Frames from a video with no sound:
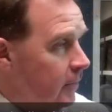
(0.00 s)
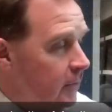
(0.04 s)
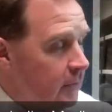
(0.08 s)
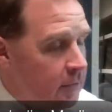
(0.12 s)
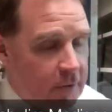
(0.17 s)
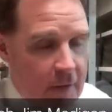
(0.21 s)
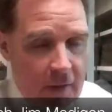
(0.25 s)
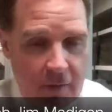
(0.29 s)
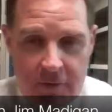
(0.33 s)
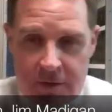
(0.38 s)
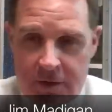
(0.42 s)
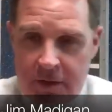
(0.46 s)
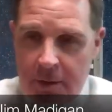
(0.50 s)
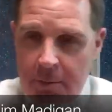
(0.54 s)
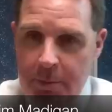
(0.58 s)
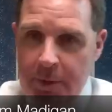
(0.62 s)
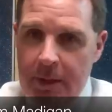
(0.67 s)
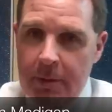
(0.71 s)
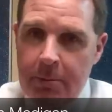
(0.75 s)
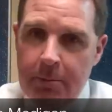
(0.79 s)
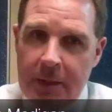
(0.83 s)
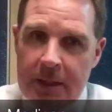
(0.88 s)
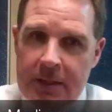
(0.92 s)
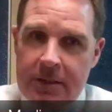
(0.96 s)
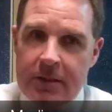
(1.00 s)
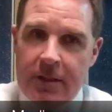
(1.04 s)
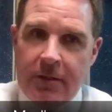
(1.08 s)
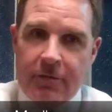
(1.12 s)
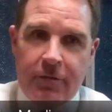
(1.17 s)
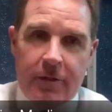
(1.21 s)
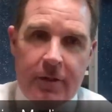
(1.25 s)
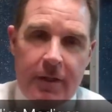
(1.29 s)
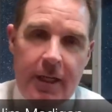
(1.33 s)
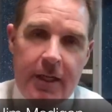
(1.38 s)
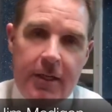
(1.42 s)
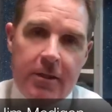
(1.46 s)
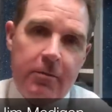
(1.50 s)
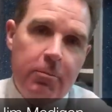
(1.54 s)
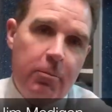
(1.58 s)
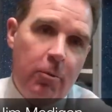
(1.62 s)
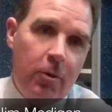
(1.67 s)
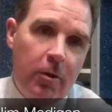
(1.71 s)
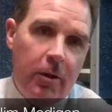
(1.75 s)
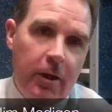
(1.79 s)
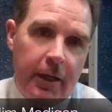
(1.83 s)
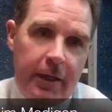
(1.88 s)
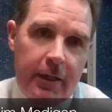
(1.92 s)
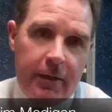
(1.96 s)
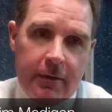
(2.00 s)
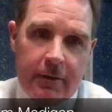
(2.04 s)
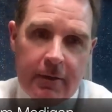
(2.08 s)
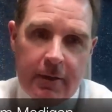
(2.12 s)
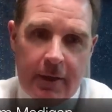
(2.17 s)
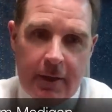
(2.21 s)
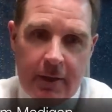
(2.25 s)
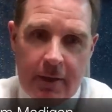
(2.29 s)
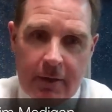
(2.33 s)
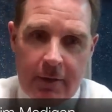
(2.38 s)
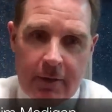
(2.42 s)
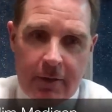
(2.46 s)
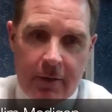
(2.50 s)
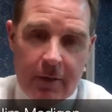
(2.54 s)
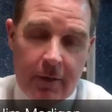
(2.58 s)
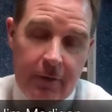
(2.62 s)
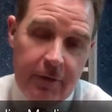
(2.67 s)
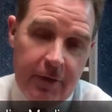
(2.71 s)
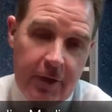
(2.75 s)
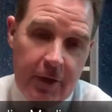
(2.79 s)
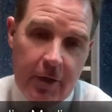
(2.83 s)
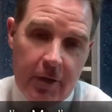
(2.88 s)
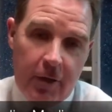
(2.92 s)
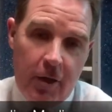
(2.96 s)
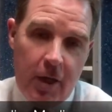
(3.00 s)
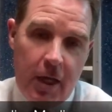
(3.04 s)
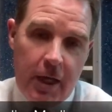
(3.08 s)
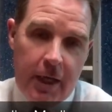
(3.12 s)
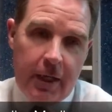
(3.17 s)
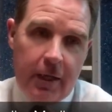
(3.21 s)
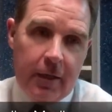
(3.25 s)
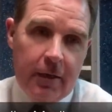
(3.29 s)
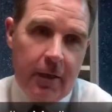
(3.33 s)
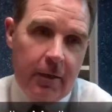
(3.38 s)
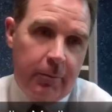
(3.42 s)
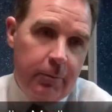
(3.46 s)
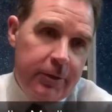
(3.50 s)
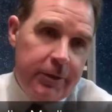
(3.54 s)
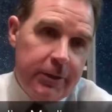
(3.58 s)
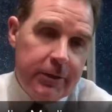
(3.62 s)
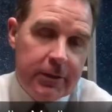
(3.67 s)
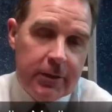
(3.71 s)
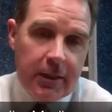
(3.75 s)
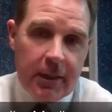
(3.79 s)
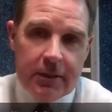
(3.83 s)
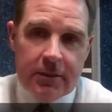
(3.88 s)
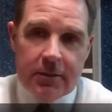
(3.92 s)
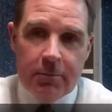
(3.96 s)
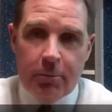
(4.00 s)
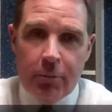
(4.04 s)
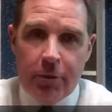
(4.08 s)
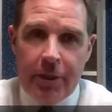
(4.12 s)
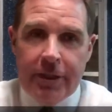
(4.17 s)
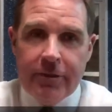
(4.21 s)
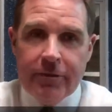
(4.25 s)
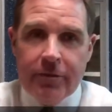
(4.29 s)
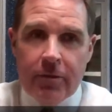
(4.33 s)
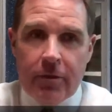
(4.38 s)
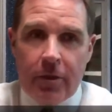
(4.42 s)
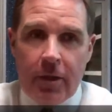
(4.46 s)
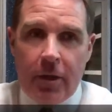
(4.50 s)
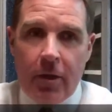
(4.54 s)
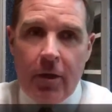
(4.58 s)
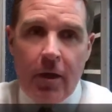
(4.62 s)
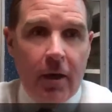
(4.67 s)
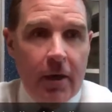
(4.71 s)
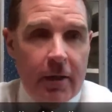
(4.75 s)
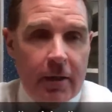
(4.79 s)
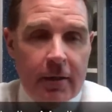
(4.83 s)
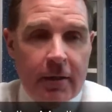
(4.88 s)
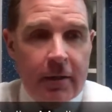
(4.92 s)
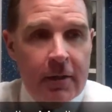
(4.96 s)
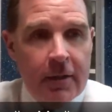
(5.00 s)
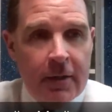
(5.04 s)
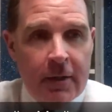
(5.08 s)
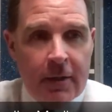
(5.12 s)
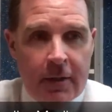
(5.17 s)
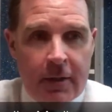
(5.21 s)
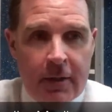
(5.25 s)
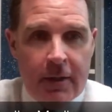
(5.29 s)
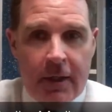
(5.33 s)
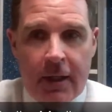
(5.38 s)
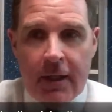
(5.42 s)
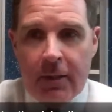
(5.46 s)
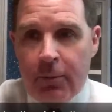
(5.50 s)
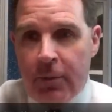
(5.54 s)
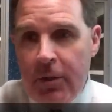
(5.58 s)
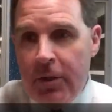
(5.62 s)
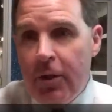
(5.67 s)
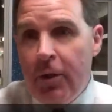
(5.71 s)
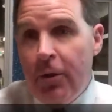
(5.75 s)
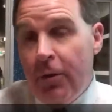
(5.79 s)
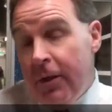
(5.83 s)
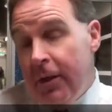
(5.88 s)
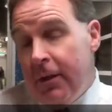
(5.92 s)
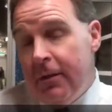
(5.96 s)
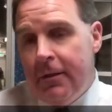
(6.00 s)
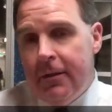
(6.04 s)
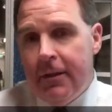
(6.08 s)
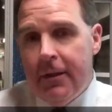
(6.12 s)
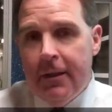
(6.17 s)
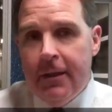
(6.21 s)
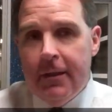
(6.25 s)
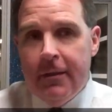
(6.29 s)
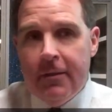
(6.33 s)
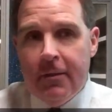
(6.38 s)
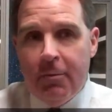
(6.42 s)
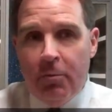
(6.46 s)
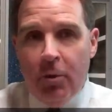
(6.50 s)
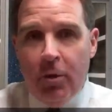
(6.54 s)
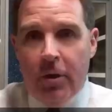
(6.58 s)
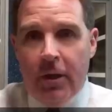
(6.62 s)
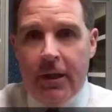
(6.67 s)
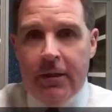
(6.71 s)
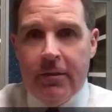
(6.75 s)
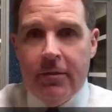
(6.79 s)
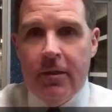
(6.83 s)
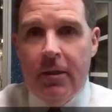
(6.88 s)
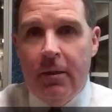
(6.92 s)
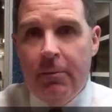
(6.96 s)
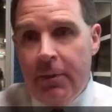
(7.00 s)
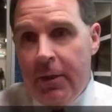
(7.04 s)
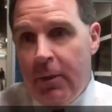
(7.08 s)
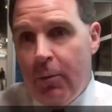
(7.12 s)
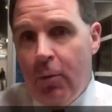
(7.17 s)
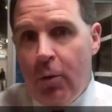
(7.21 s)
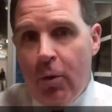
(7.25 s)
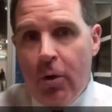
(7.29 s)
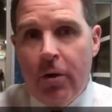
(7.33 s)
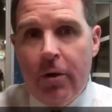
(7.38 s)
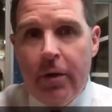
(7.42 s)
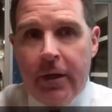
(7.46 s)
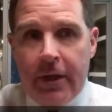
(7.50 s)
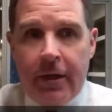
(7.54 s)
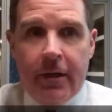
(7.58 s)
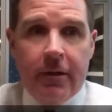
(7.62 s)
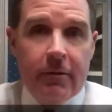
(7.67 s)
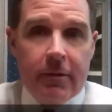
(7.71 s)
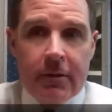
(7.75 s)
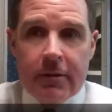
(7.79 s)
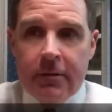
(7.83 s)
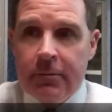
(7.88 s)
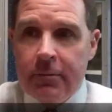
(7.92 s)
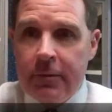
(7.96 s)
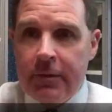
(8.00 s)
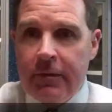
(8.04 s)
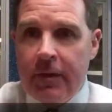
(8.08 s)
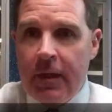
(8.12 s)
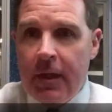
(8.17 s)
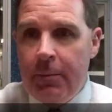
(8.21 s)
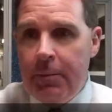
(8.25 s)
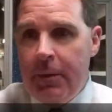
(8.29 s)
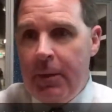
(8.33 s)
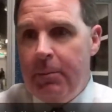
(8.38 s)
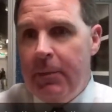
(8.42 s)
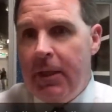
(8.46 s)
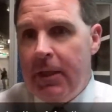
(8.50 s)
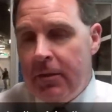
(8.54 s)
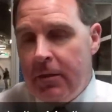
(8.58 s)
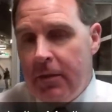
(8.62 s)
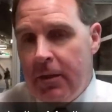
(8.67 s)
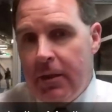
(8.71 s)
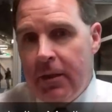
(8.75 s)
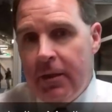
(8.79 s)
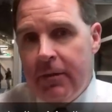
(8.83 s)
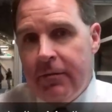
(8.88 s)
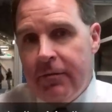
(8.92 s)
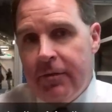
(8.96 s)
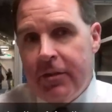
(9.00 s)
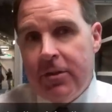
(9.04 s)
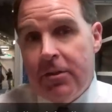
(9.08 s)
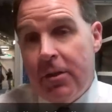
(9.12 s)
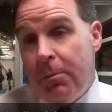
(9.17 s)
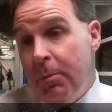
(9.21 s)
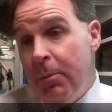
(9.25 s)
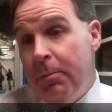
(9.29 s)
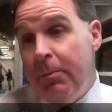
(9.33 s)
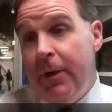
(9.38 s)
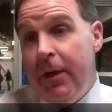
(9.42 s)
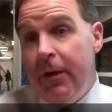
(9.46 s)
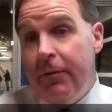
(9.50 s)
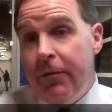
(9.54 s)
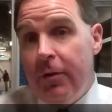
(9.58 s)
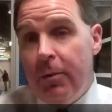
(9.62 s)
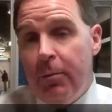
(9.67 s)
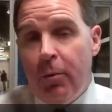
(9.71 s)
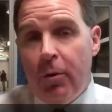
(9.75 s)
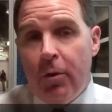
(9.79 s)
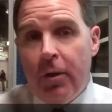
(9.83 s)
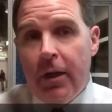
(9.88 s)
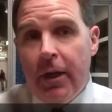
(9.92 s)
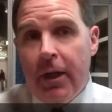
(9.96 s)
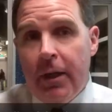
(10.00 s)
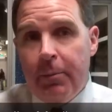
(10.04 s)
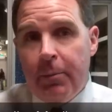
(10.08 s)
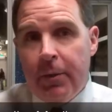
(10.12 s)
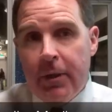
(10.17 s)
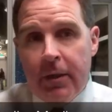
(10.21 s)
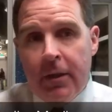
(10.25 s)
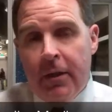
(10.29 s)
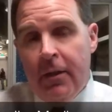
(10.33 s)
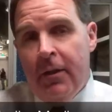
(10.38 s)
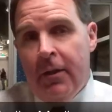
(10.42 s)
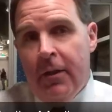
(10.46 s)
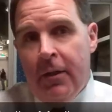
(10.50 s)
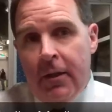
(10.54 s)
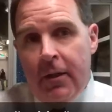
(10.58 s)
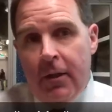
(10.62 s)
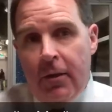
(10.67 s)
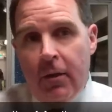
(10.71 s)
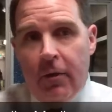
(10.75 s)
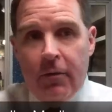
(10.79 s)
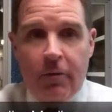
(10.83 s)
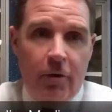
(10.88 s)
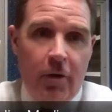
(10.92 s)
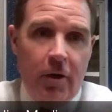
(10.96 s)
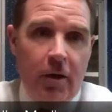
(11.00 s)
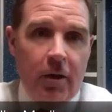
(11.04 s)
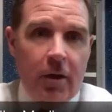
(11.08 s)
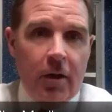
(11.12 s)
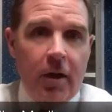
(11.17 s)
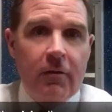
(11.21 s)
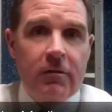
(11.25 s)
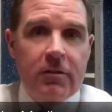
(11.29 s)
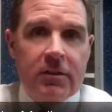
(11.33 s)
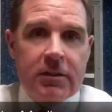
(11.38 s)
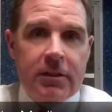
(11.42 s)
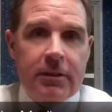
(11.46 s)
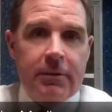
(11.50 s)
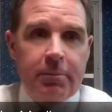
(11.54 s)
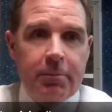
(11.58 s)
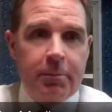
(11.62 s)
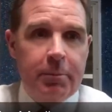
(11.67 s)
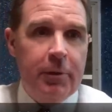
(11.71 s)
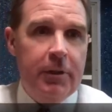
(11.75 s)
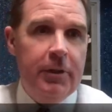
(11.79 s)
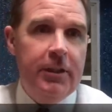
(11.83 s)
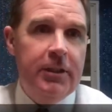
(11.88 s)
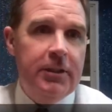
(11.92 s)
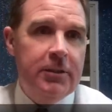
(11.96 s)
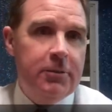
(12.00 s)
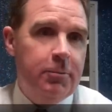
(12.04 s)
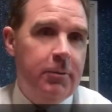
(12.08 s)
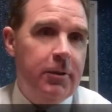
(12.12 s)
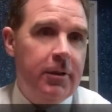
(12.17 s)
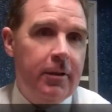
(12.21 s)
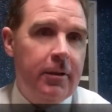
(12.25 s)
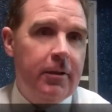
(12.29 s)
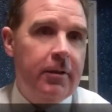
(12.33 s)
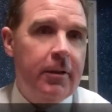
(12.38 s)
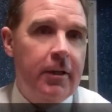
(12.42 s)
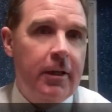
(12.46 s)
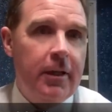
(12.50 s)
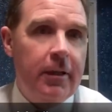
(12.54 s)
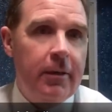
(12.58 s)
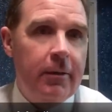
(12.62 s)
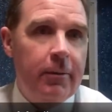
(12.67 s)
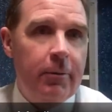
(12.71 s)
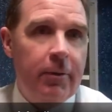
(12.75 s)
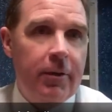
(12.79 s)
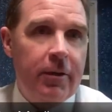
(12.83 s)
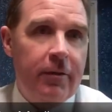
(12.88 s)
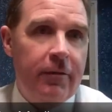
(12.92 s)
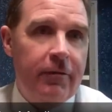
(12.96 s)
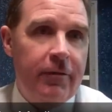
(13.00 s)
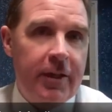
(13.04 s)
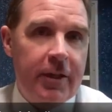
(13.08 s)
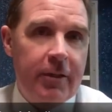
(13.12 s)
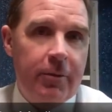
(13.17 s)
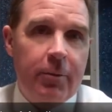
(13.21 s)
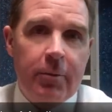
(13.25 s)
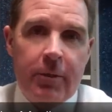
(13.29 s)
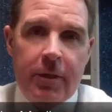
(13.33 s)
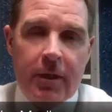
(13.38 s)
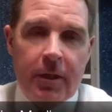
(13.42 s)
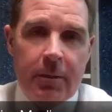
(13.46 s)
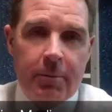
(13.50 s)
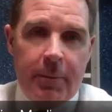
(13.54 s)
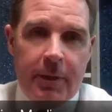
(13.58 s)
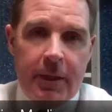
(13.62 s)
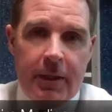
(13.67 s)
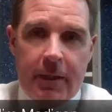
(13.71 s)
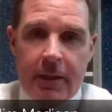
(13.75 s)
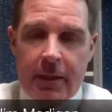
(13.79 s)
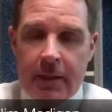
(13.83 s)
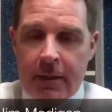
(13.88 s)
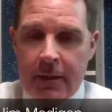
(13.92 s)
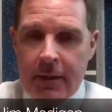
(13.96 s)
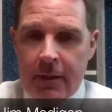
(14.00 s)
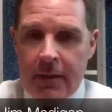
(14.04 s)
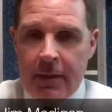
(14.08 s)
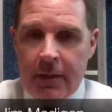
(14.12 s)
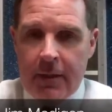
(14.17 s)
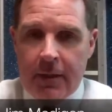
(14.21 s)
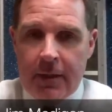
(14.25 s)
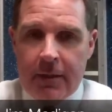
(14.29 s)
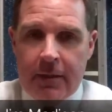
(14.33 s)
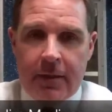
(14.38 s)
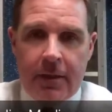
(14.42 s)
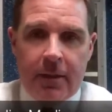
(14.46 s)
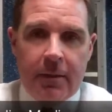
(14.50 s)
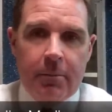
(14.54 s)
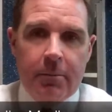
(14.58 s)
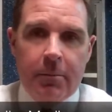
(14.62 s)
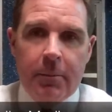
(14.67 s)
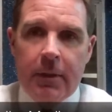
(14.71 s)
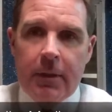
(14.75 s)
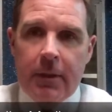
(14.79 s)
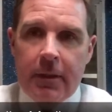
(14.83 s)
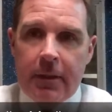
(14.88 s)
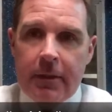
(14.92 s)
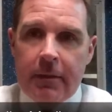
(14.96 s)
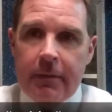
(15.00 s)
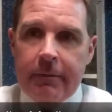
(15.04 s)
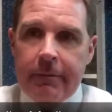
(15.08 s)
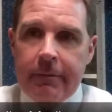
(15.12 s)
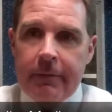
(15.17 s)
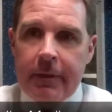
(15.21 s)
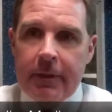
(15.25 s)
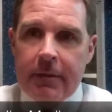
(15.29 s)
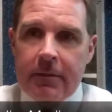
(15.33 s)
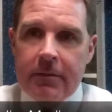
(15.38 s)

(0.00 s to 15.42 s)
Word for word: It's obviously be a much different night tomorrow night. Uh, they're a very good hockey club. We just got some breaks early on, and, and we know that uh, tomorrow night's going to be a war in here, and we've got to be mentally and physically prepared for tomorrow night. But was pleased with uh, with the victory. When you beat a, uh, a team uh,